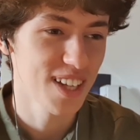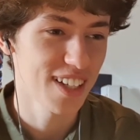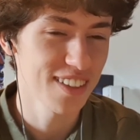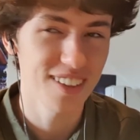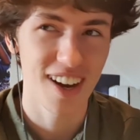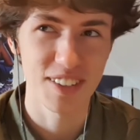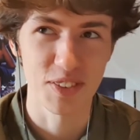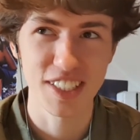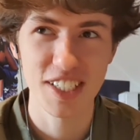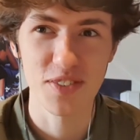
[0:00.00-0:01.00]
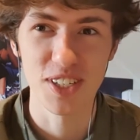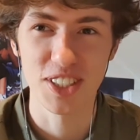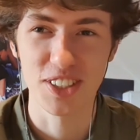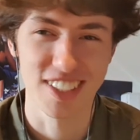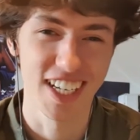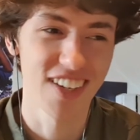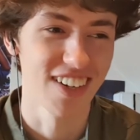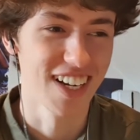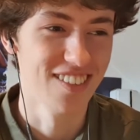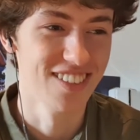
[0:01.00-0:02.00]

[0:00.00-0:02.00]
I don't know. I was about to say Richard Gere, and I have no